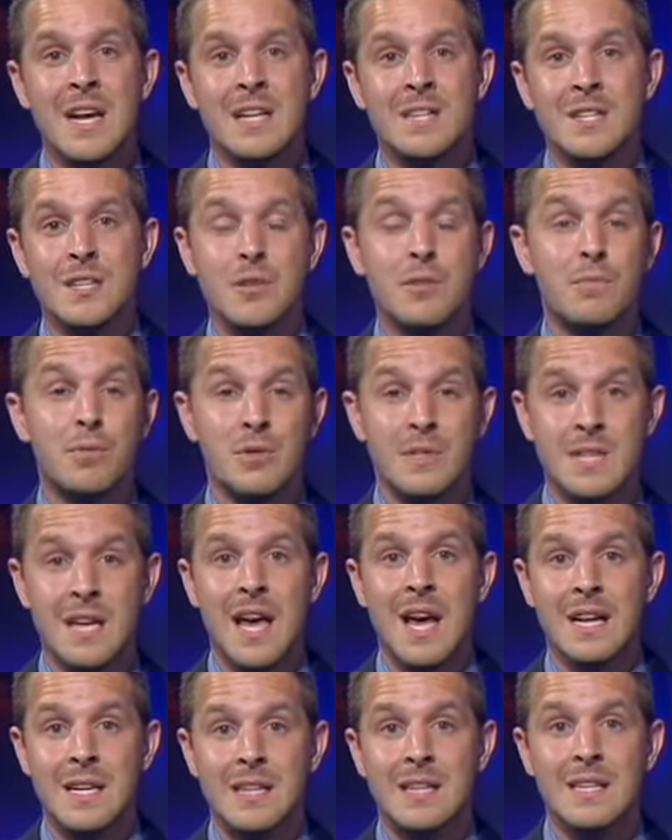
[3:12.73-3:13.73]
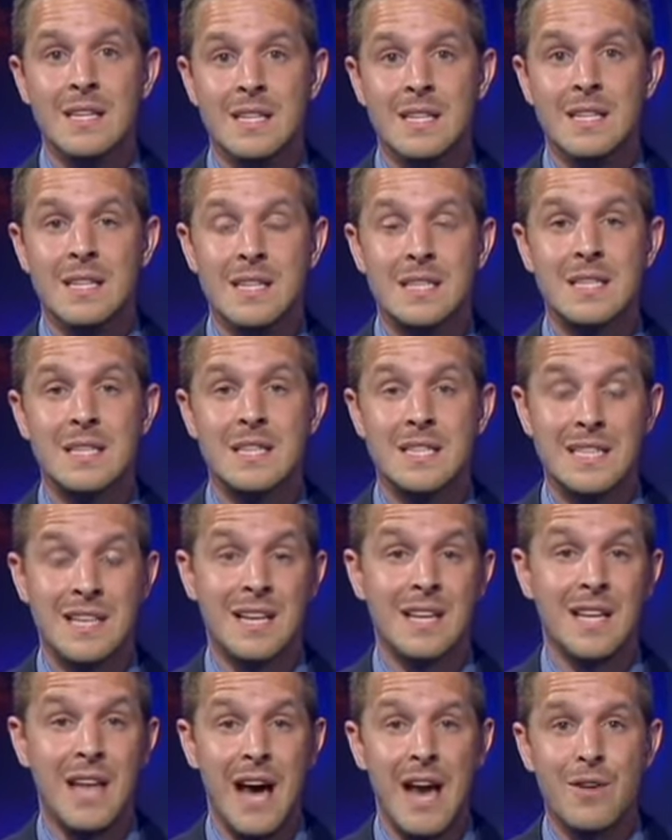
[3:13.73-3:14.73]
to protect this
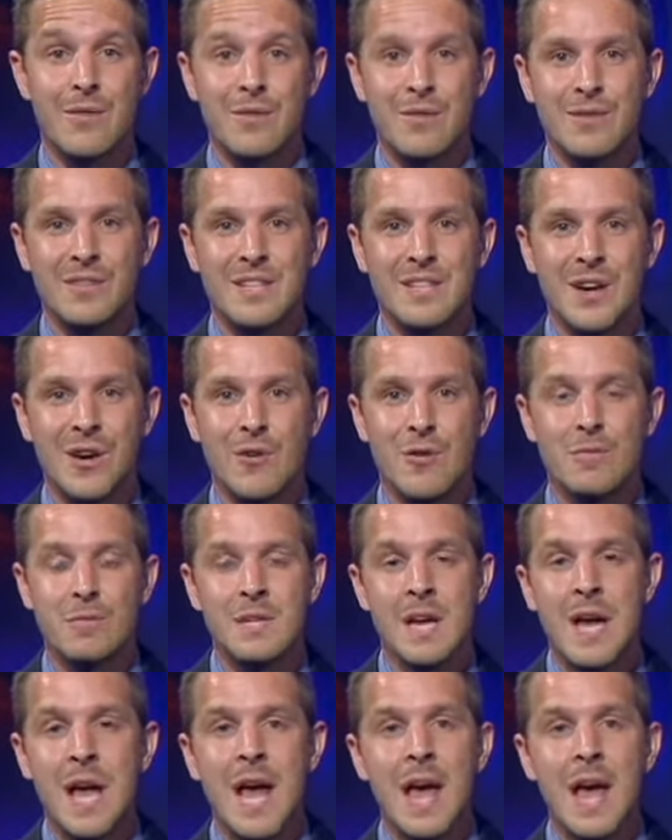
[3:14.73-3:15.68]
collateral, these homes.